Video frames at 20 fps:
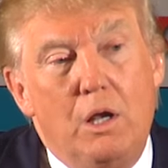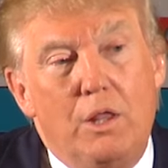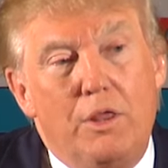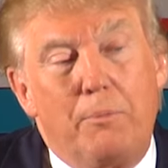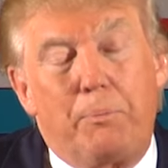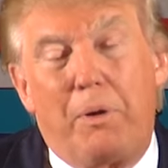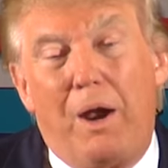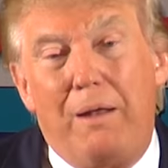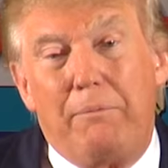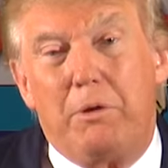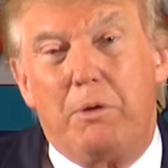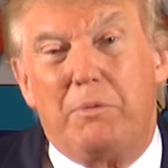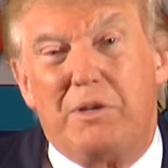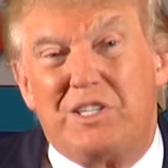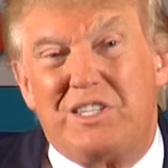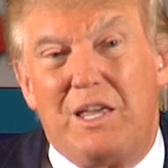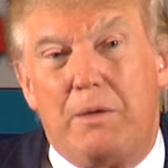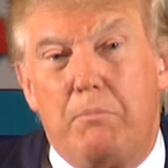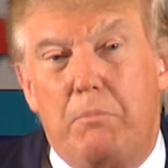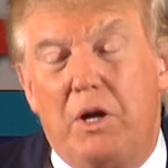The problem
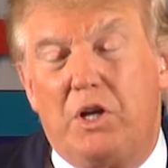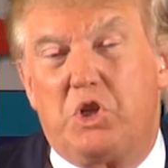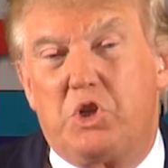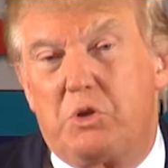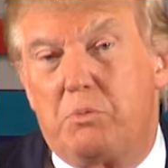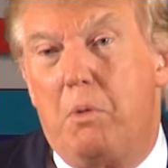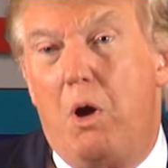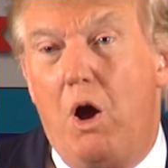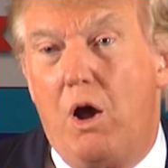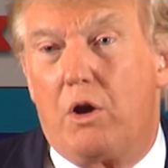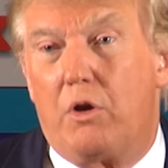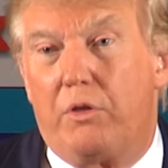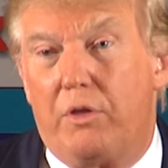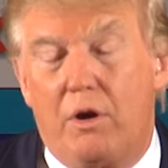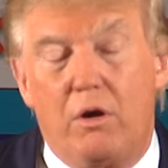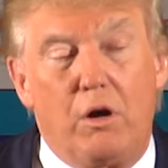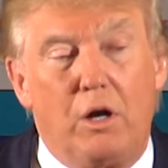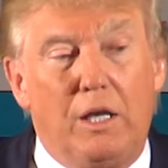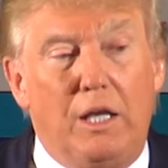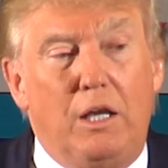is they're much smarter
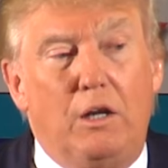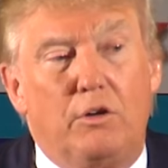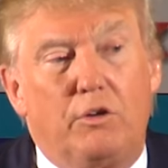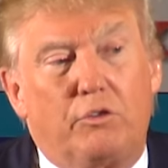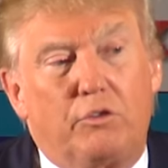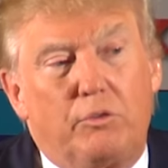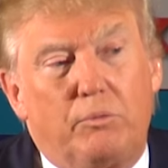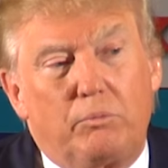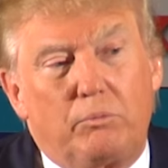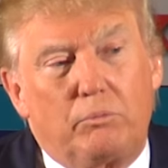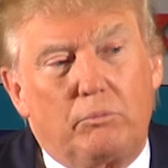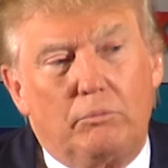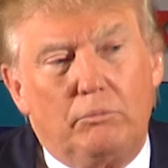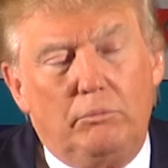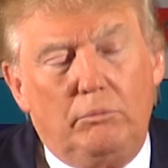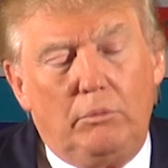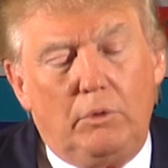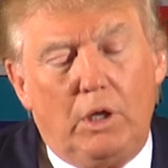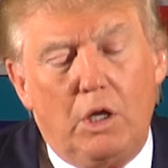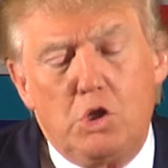than our leaders.
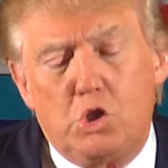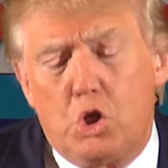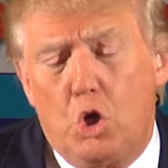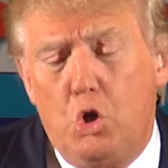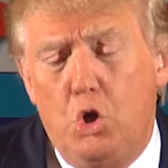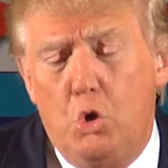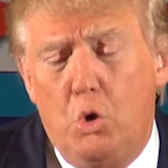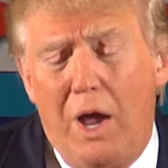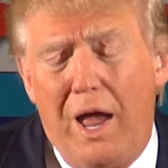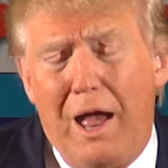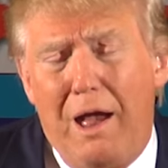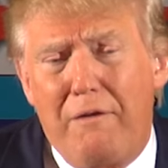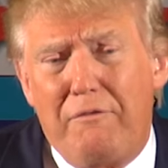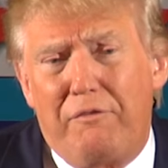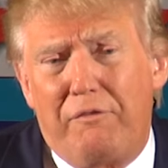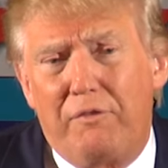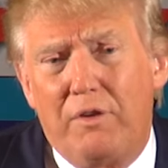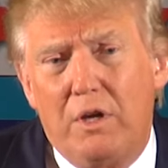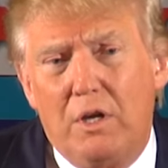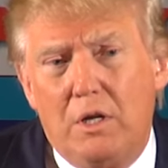So you
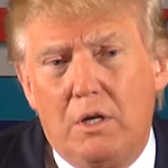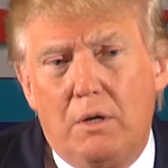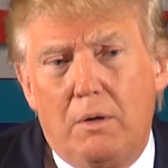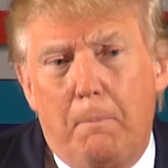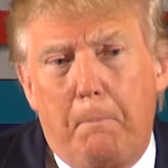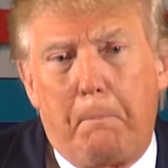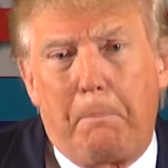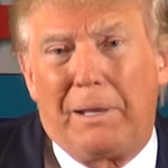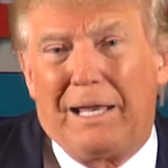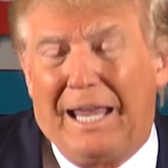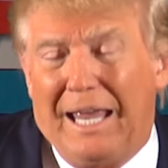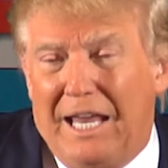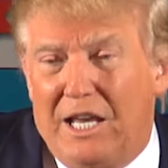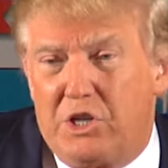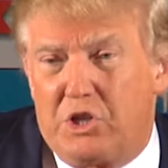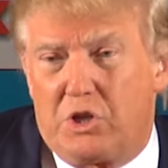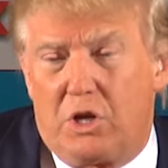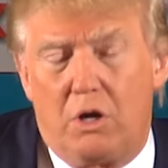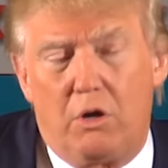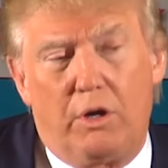have
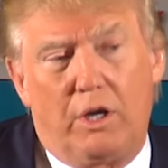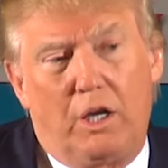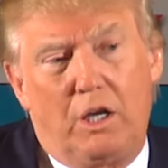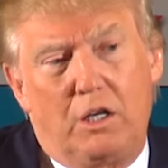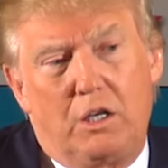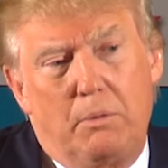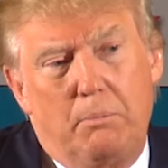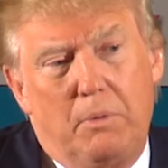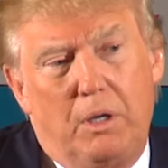plants going into